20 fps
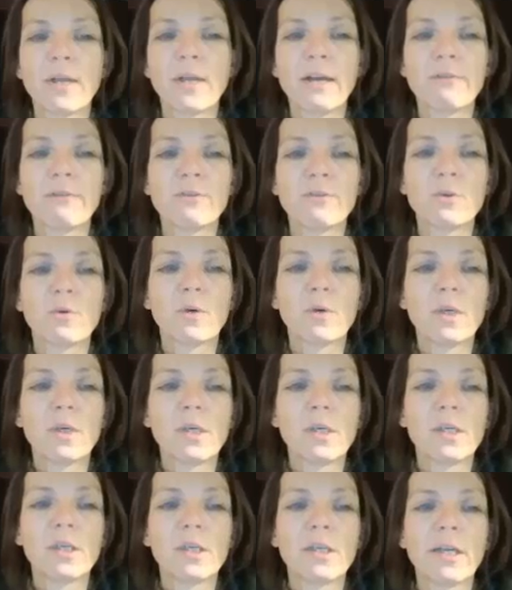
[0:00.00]
have to
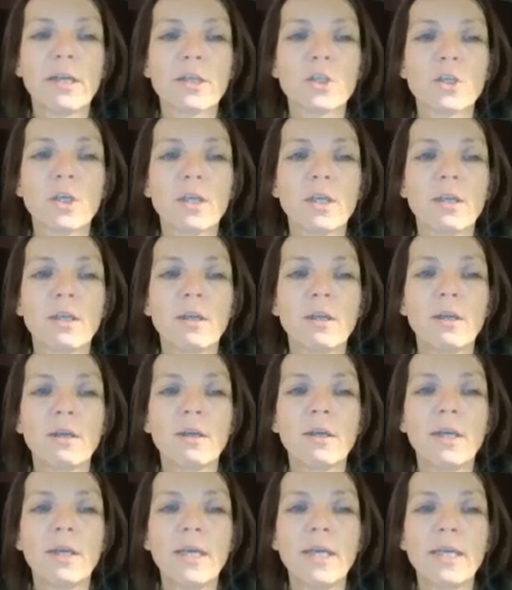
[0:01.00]
actually
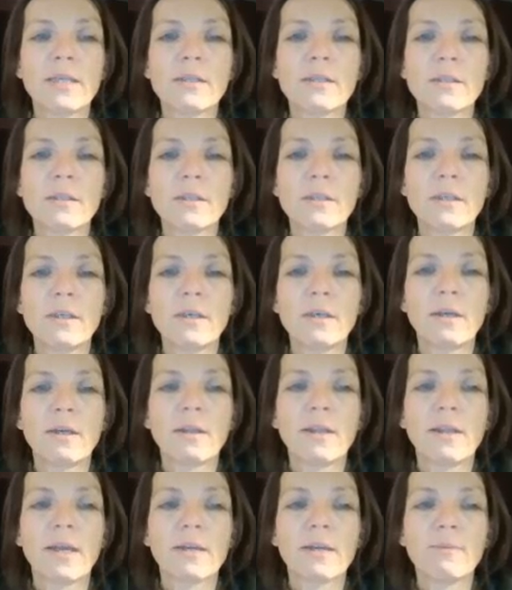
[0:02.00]
hit
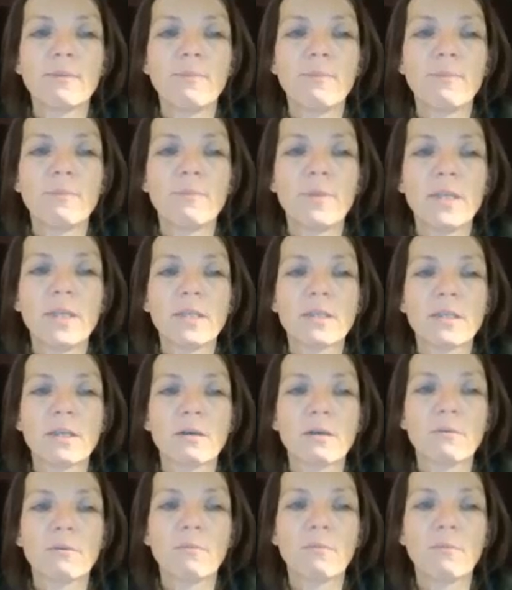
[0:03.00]
that piece
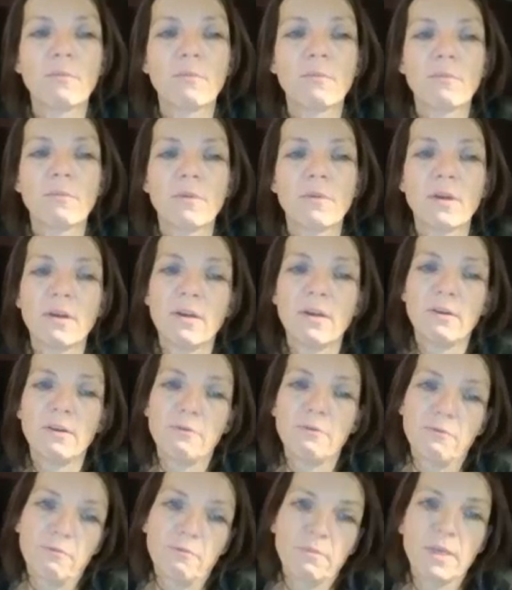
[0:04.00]
here. If
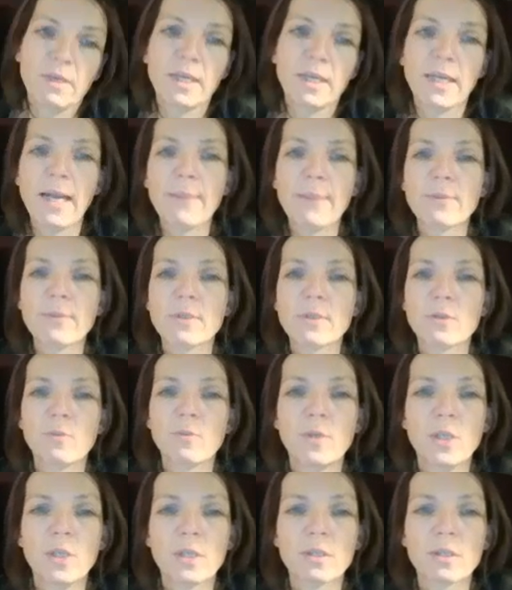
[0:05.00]
it happens to
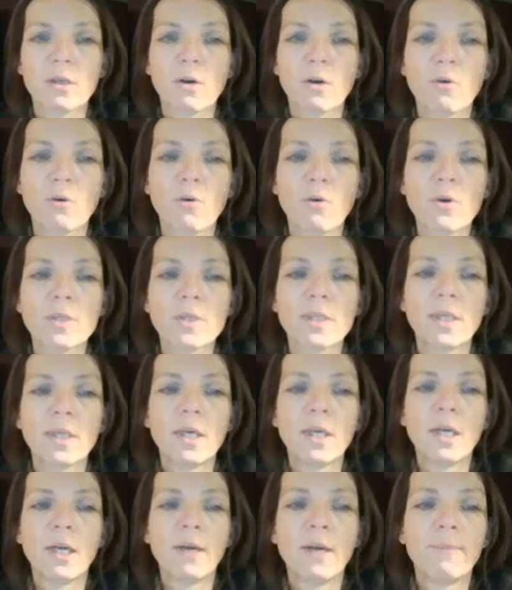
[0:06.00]
be just across,
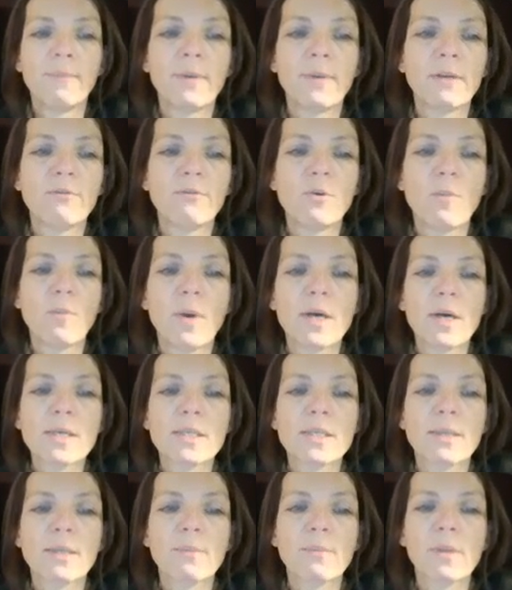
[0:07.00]
but if you mark
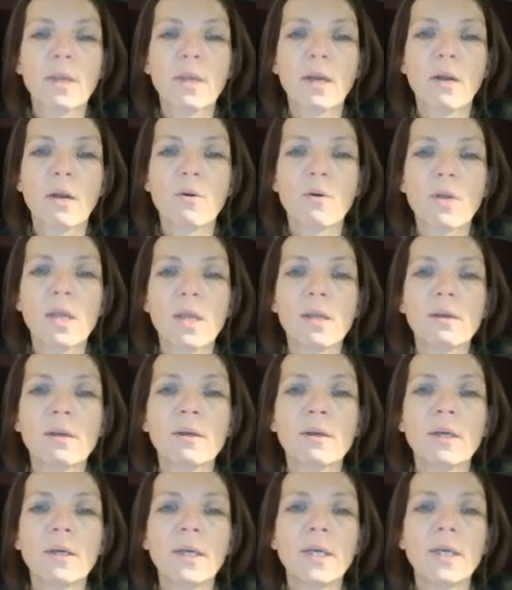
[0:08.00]
something down
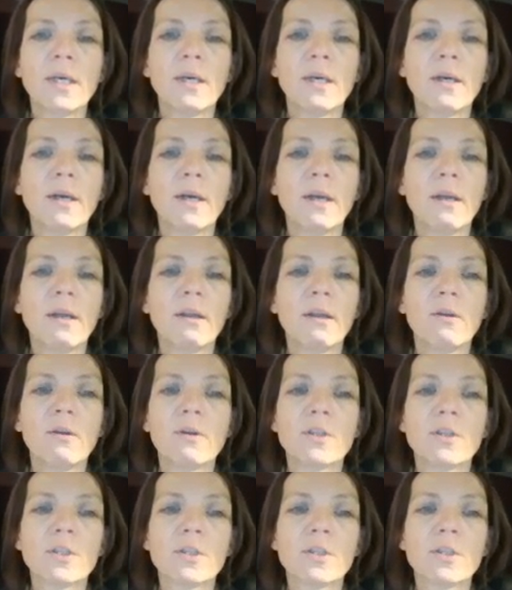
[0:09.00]
here, you can